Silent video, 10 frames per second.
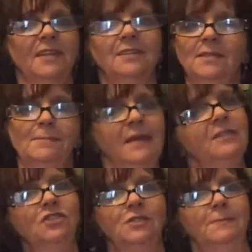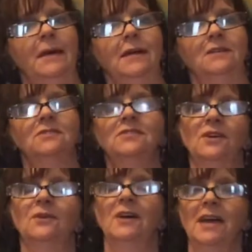just makes you smile.
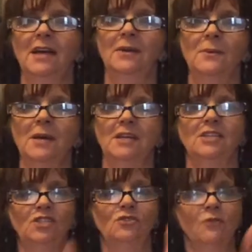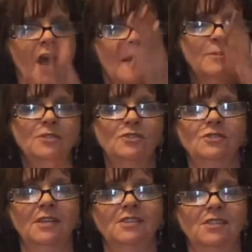So, anyways, you have been
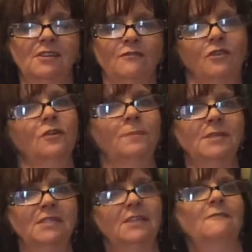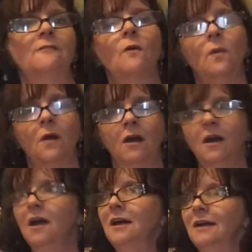tuned into Vlogmas Day
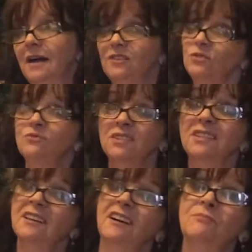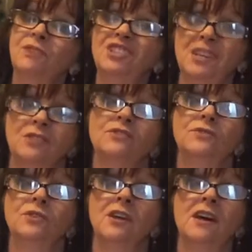4. I don't really have much else
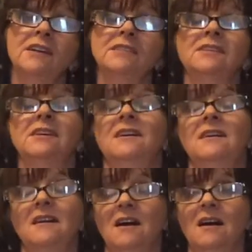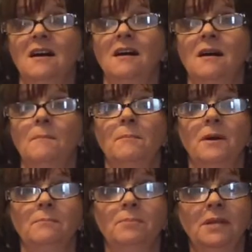for you guys. Um,
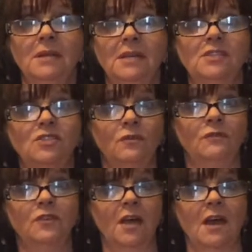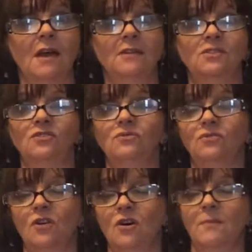but please don't forget
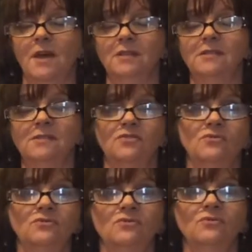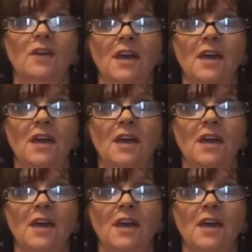to comment to